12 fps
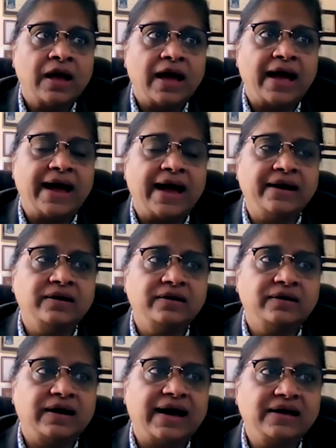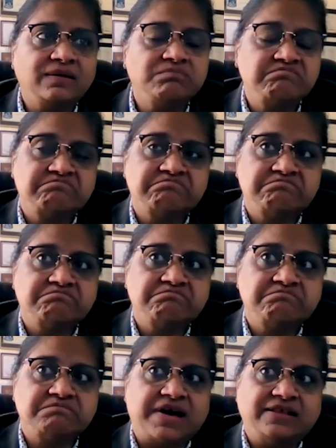and uh, I.
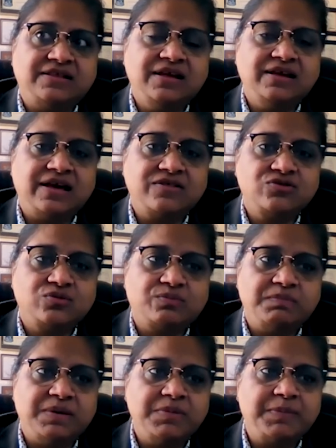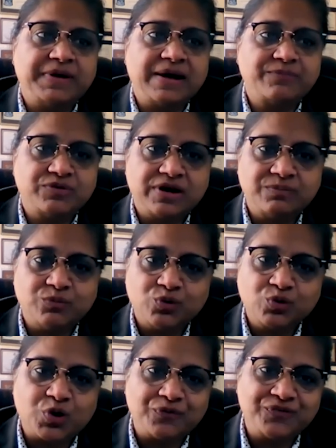I think guests maybe perhaps had
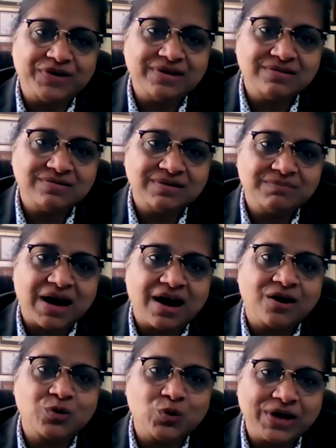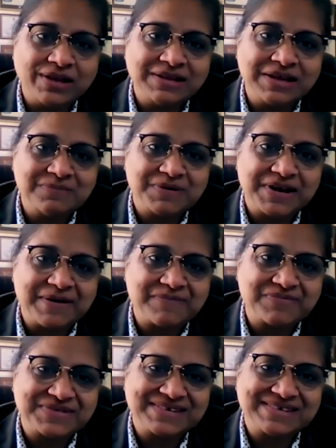more confidence in uh, cooking than
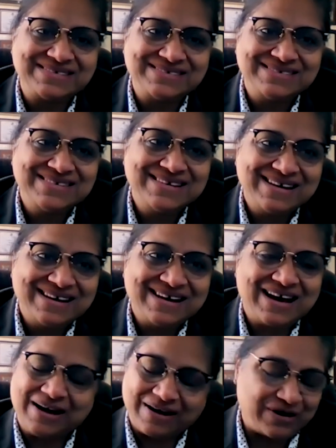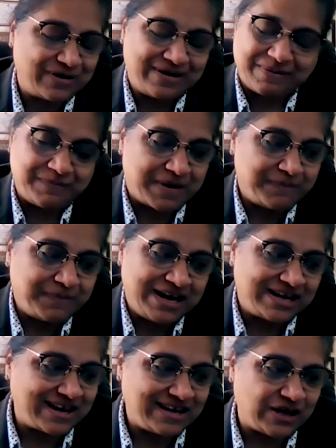perhaps uh, uh, a
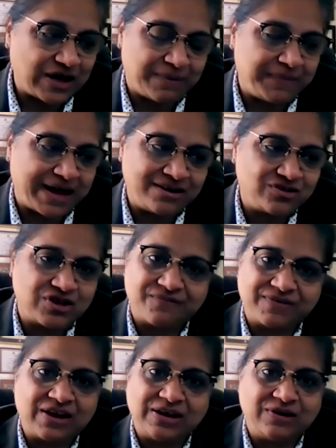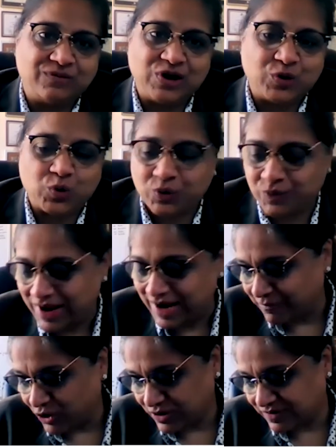male can e a man chef can equally cook
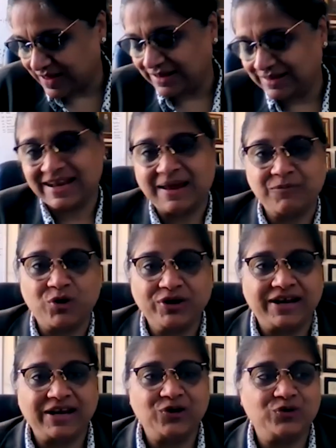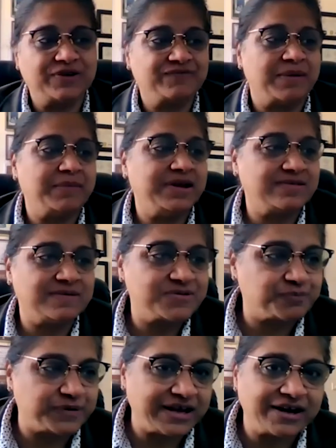well. I'm not saying that. I'm not getting into that
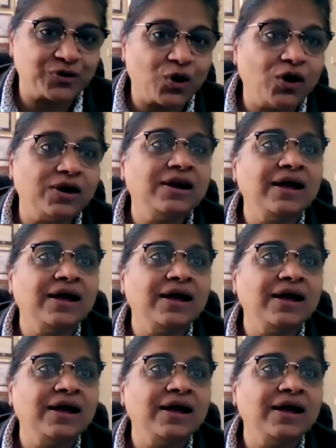feminism spree at all.